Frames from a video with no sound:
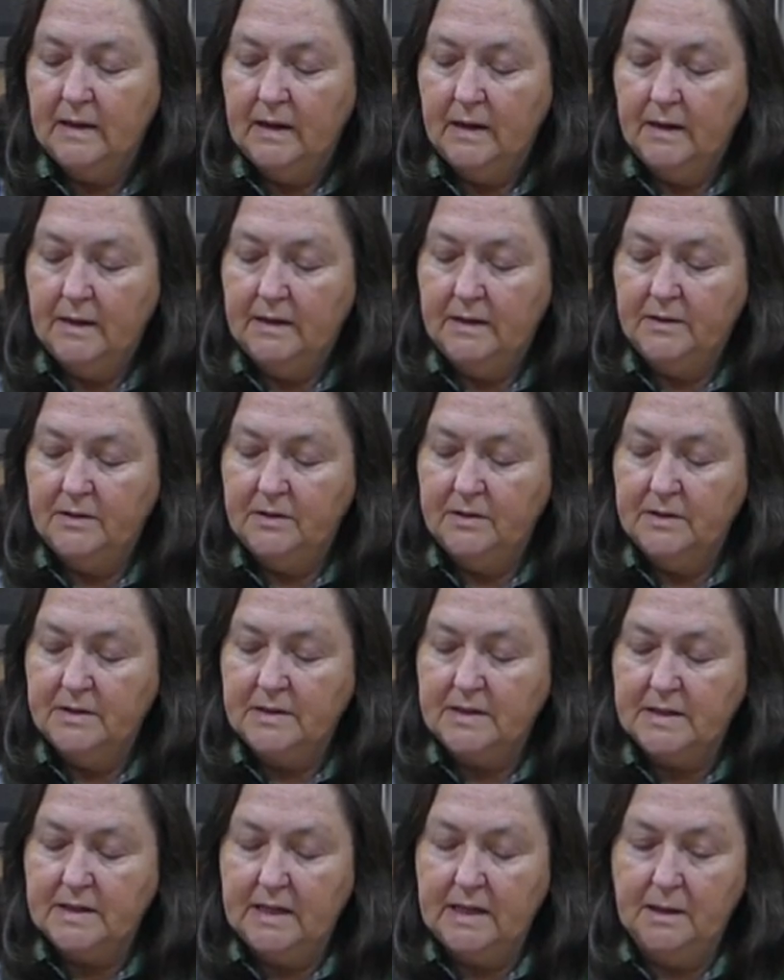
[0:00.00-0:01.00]
and into the
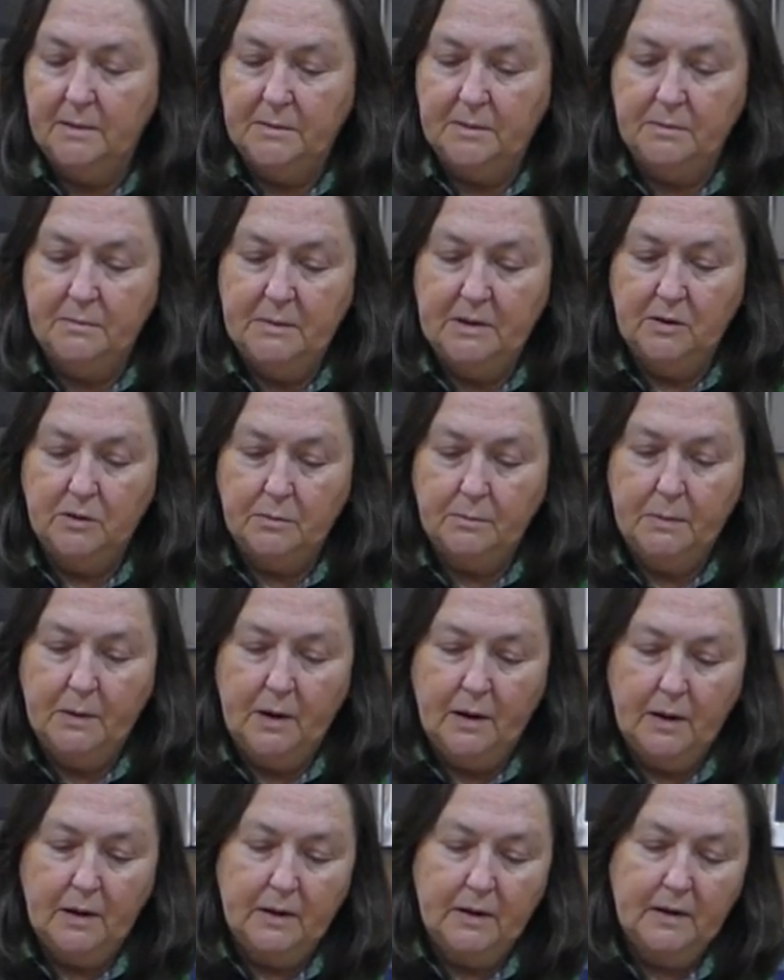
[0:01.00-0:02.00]
skimmed milk
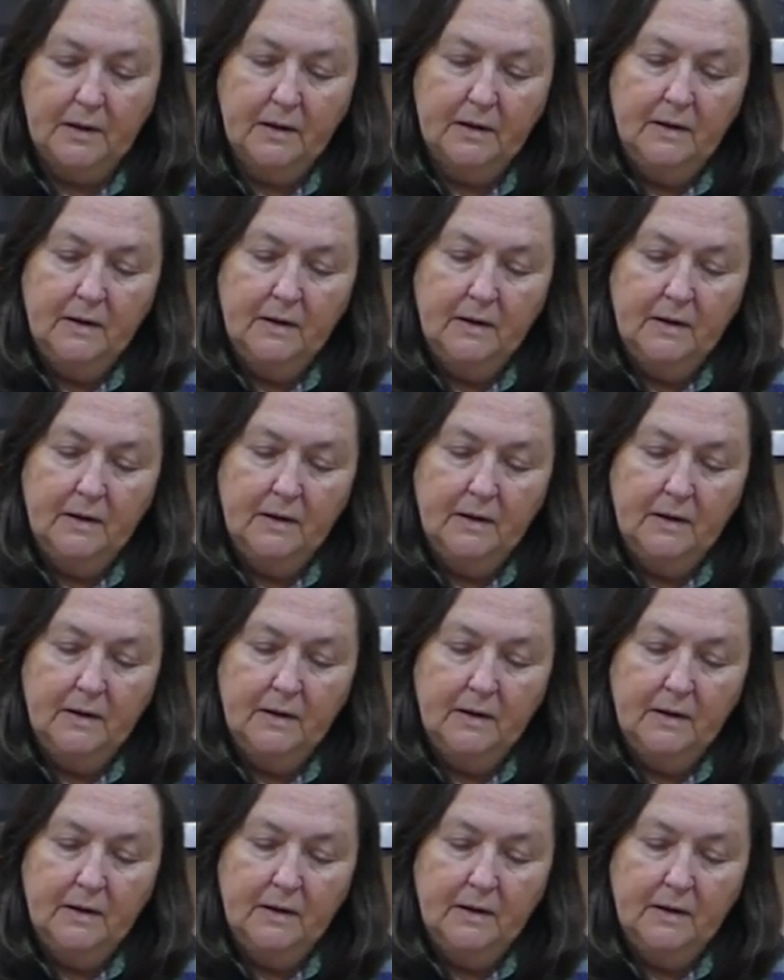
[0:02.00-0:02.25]
part.